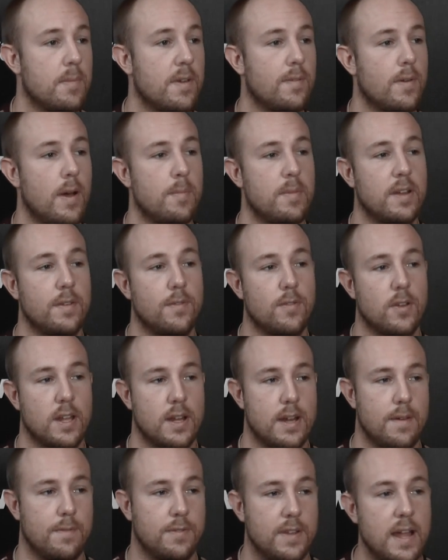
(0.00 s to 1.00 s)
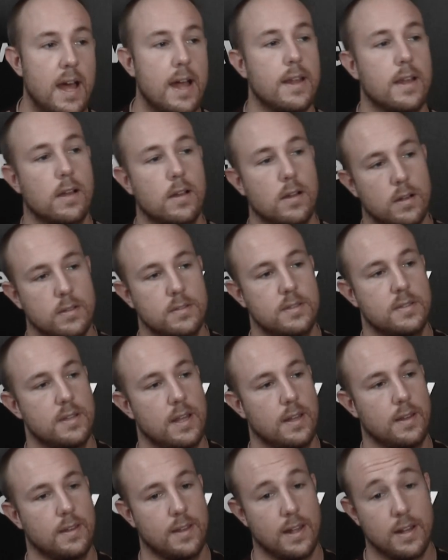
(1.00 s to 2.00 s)
If you can have Fnatic,
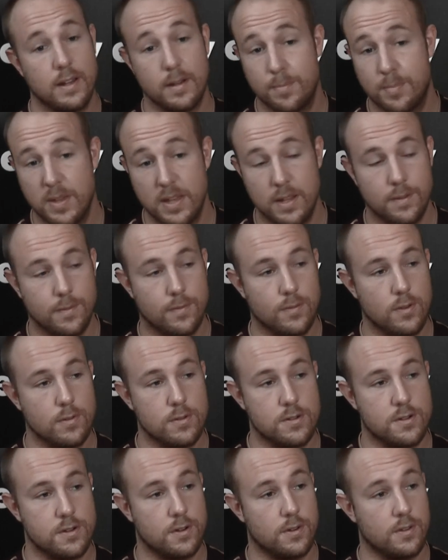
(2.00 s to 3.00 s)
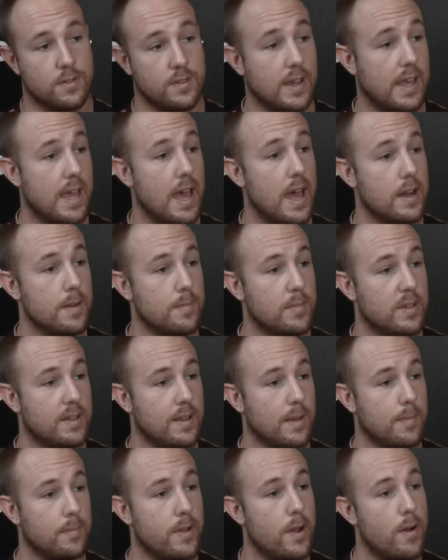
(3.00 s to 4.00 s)
Godsend, NRP in the future as academy
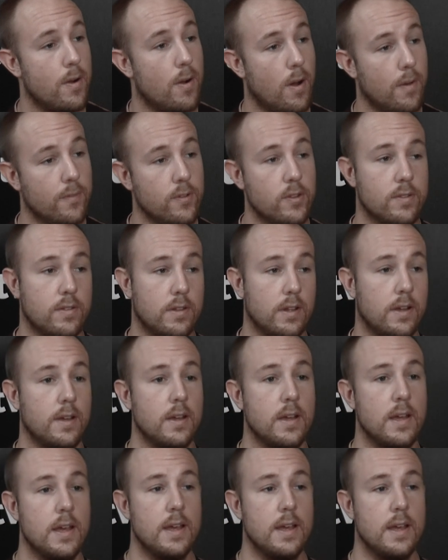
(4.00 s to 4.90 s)
team there, obviously